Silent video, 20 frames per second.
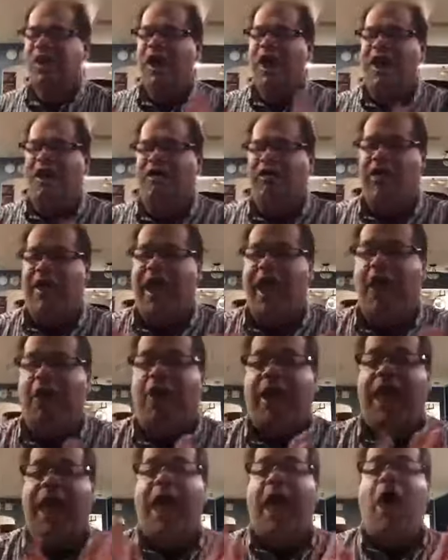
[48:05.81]
are there
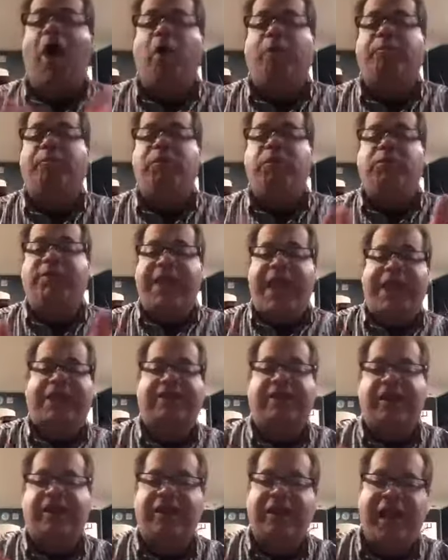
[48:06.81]
to help you
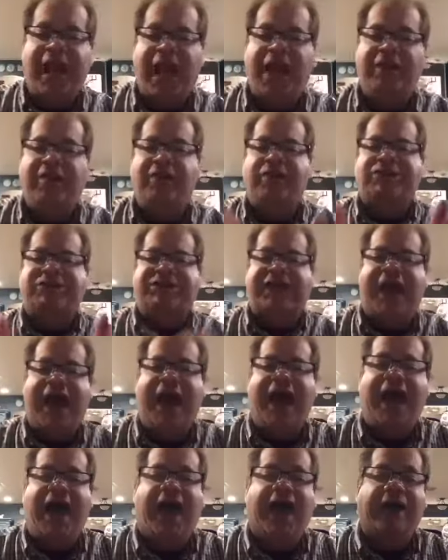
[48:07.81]
get to the other
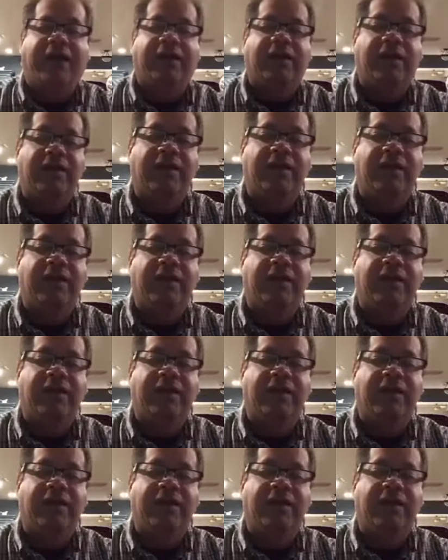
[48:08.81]
side.